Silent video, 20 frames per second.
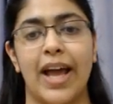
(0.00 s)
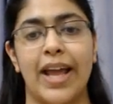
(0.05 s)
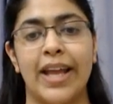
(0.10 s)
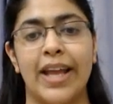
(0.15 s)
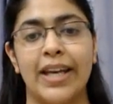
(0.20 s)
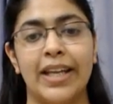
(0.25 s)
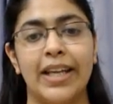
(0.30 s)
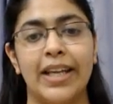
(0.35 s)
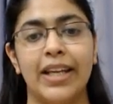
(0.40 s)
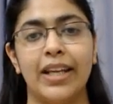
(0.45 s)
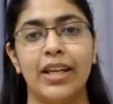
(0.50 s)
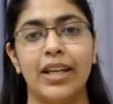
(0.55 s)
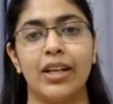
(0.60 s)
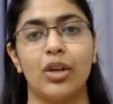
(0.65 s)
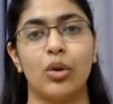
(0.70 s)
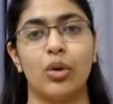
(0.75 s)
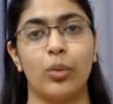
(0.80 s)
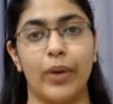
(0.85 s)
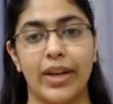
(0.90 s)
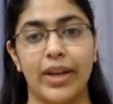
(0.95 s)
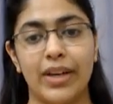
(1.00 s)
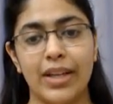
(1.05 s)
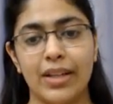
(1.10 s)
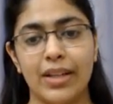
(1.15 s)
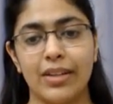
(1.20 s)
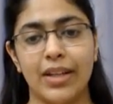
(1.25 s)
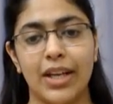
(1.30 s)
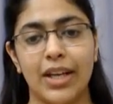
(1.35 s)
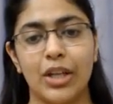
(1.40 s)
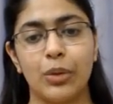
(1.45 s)
any
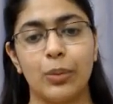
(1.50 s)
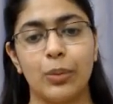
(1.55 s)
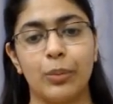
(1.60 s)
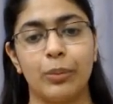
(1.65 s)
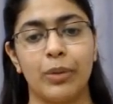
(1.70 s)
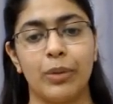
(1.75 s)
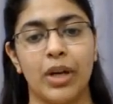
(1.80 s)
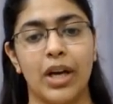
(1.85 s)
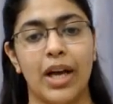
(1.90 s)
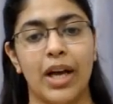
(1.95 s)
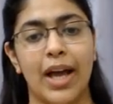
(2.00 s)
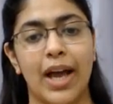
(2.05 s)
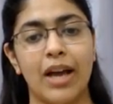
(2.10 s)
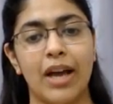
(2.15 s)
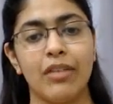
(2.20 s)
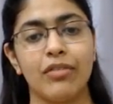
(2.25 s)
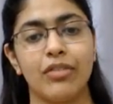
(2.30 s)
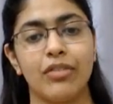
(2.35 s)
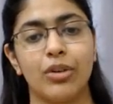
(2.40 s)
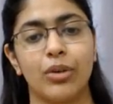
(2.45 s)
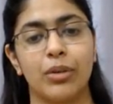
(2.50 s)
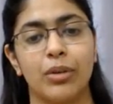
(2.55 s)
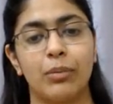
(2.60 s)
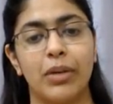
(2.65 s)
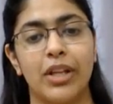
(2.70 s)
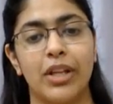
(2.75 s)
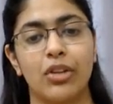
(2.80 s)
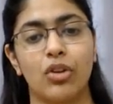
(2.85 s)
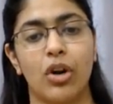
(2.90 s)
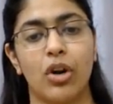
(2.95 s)
queries that you have, you can
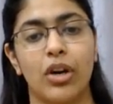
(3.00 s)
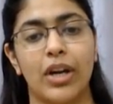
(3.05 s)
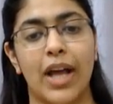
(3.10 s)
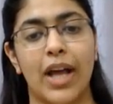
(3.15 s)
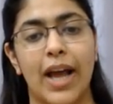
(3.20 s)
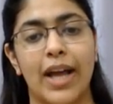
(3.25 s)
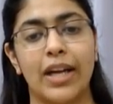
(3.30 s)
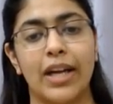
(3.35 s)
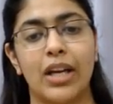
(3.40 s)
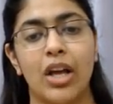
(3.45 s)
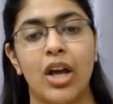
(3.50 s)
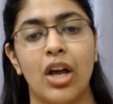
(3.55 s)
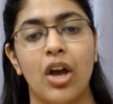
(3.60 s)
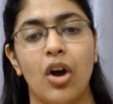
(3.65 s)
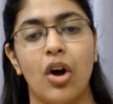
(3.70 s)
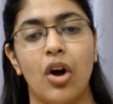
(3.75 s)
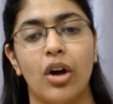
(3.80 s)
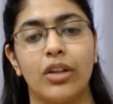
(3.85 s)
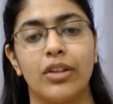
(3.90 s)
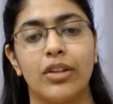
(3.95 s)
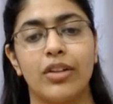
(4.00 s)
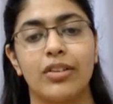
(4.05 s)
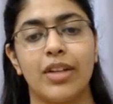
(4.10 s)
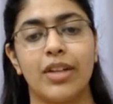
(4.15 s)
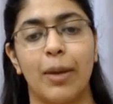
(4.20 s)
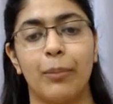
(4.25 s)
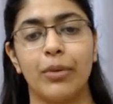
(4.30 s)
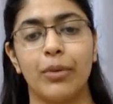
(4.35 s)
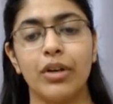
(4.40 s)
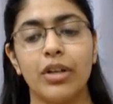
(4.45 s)
please contact on this
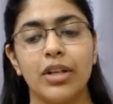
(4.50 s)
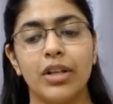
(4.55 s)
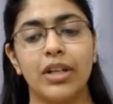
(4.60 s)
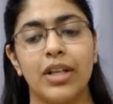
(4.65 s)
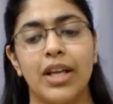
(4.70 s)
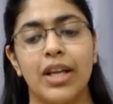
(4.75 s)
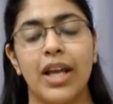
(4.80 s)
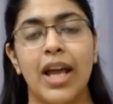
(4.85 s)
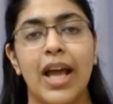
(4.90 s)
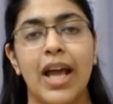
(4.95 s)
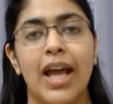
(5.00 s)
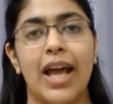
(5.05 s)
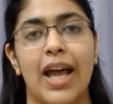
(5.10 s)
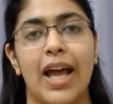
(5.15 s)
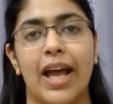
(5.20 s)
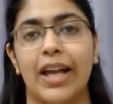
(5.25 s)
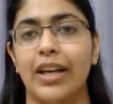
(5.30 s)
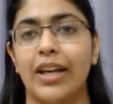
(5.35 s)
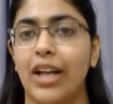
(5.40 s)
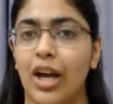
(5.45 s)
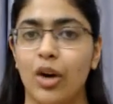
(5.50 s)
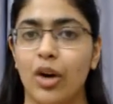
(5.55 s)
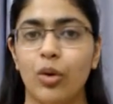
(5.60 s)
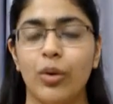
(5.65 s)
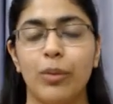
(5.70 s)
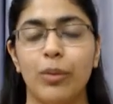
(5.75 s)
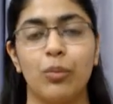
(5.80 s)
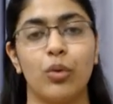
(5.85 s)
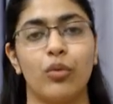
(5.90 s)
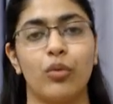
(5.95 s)
number. And now
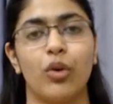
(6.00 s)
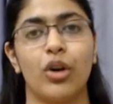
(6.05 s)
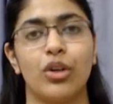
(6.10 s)
we move